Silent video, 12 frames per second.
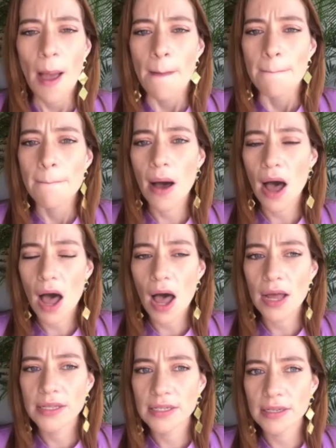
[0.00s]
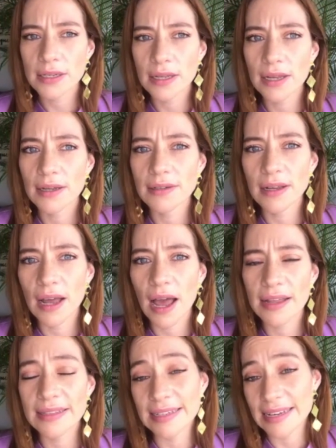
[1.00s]
But
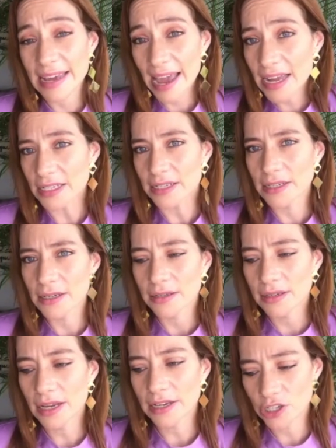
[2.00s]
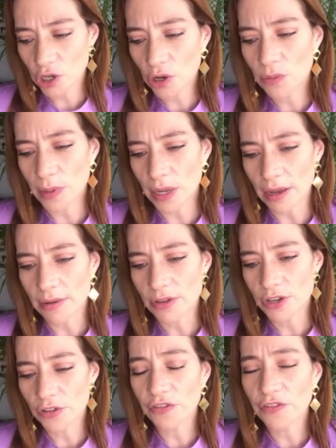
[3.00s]
at the end, they told me
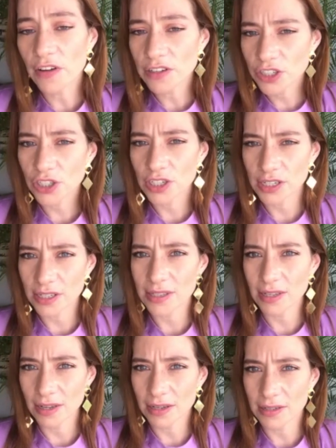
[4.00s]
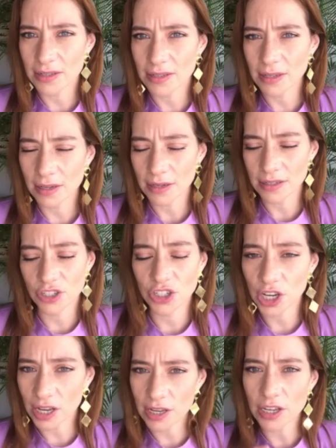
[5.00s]
your function is
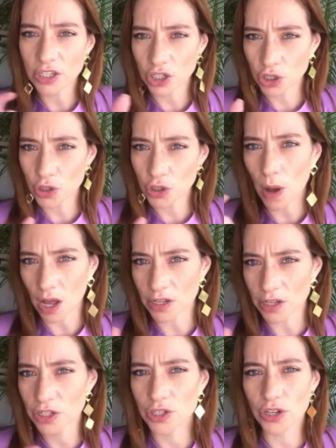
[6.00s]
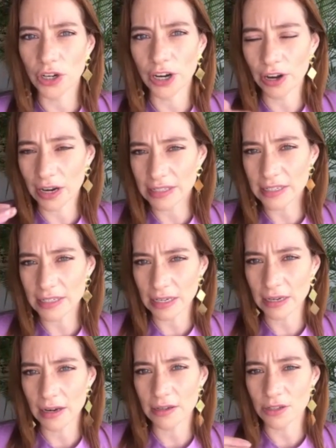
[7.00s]
changing too much, your
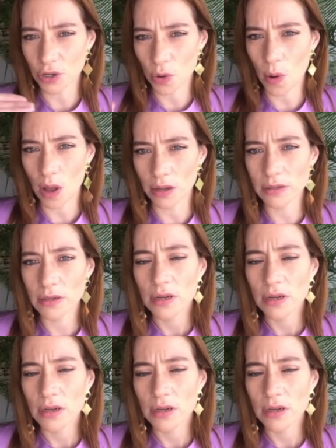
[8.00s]
creatinine and so on.